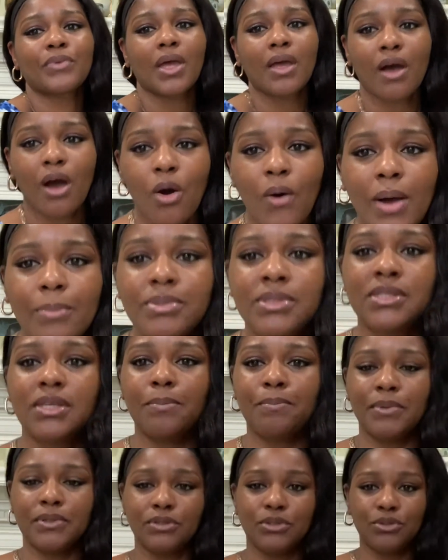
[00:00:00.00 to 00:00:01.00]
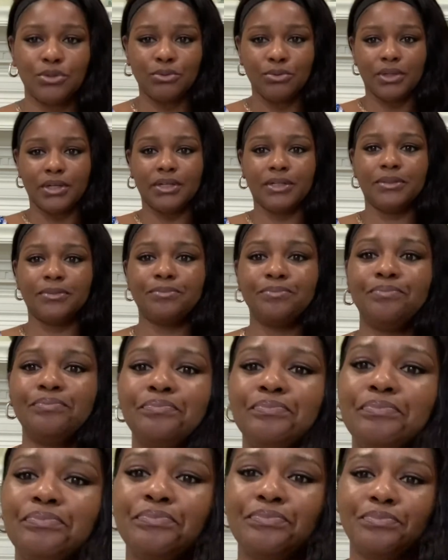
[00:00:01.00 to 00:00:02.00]
oh, I'm sipping too, honey.
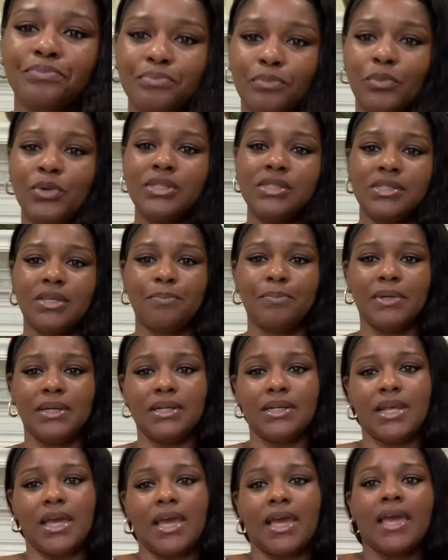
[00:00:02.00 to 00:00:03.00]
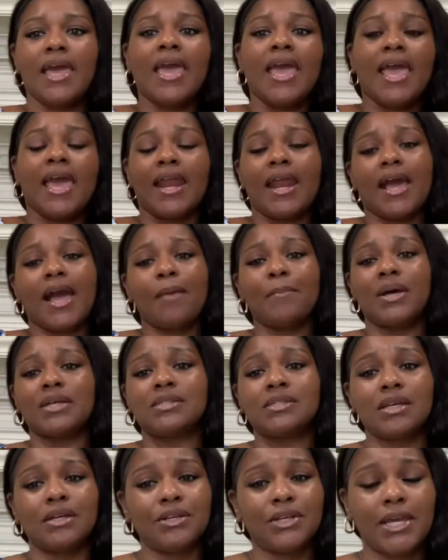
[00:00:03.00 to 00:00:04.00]
I'm sipping a day. And I got my
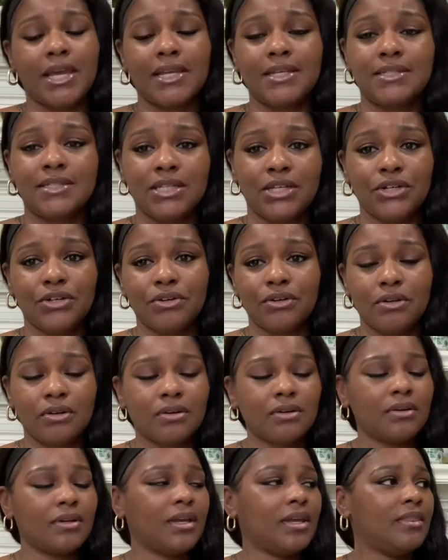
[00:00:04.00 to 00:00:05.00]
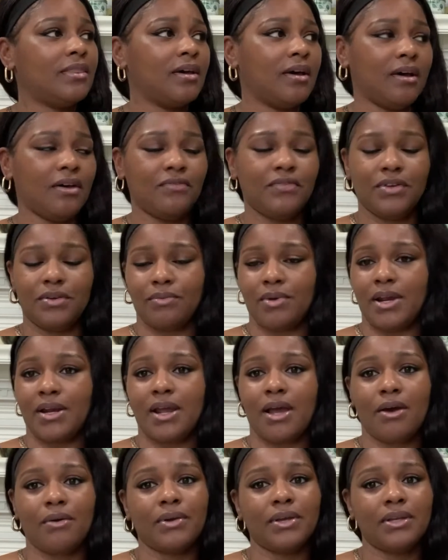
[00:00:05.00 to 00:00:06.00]
Sunday dinner in the oven right
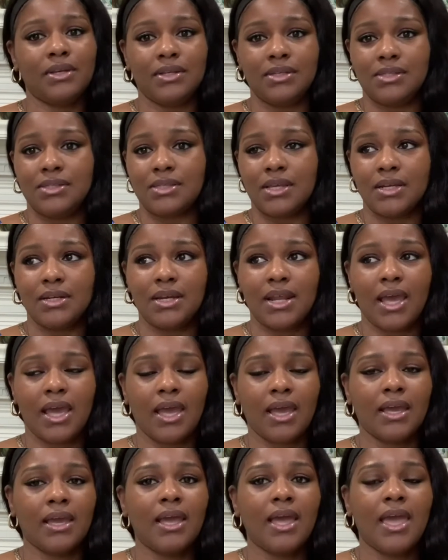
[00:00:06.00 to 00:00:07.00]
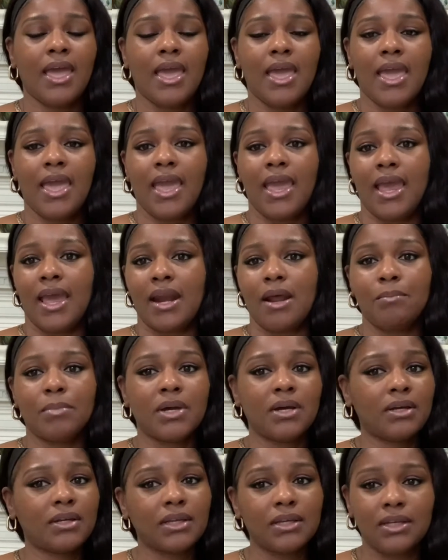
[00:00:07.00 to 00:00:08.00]
now. It is Sunday, and I'm
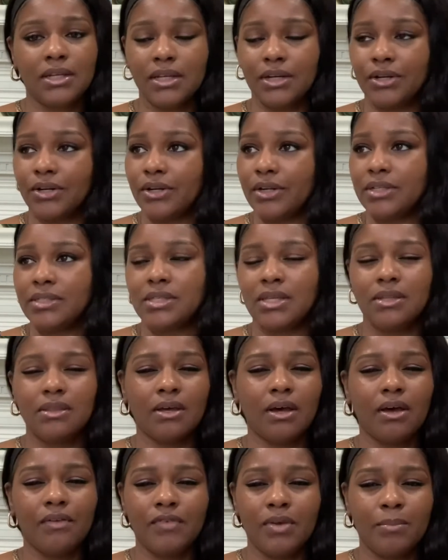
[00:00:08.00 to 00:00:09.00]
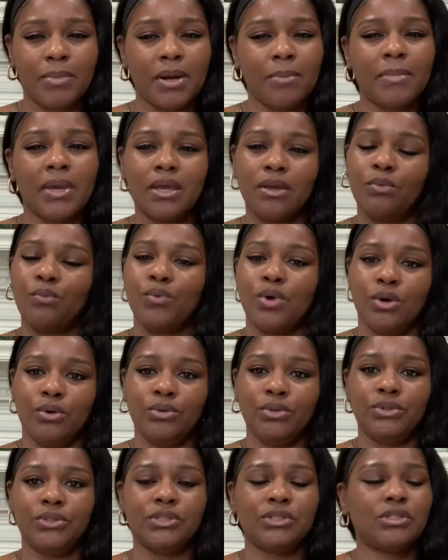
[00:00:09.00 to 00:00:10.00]
cooking dinner. It's in the oven, but I'm making
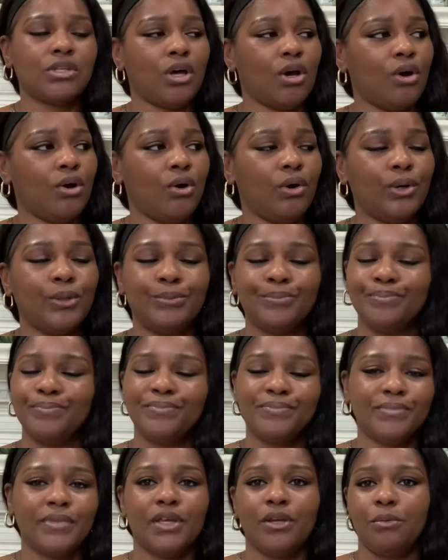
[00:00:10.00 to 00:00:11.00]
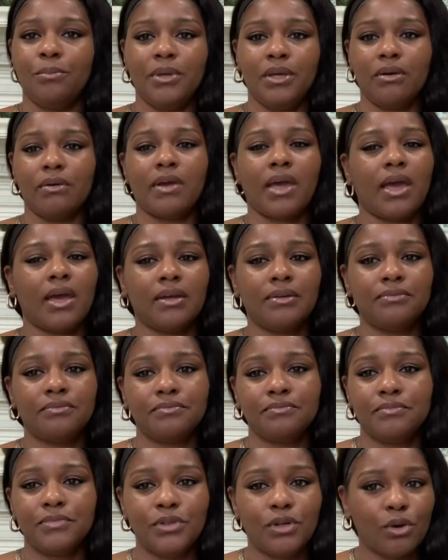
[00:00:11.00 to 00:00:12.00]
roast, so it'll be okay.
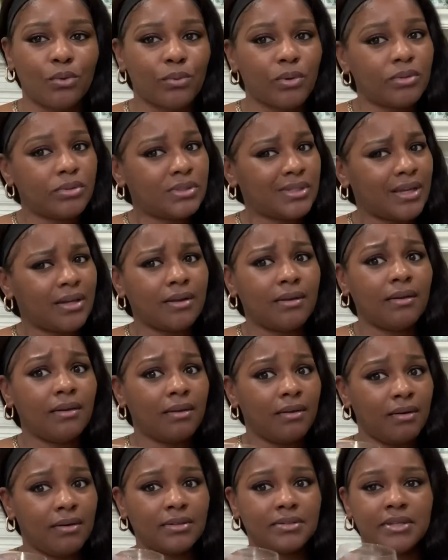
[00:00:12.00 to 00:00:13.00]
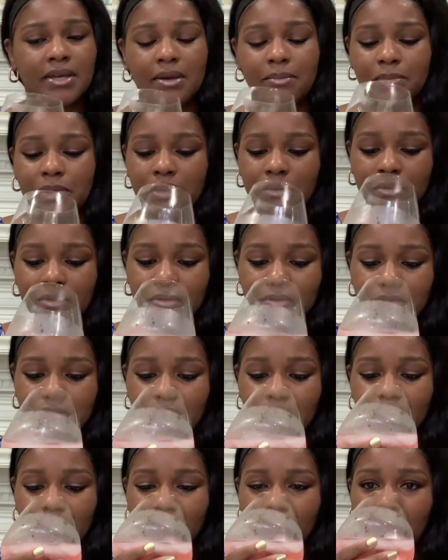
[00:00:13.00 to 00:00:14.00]
You know, roasts take a long time to cook, so.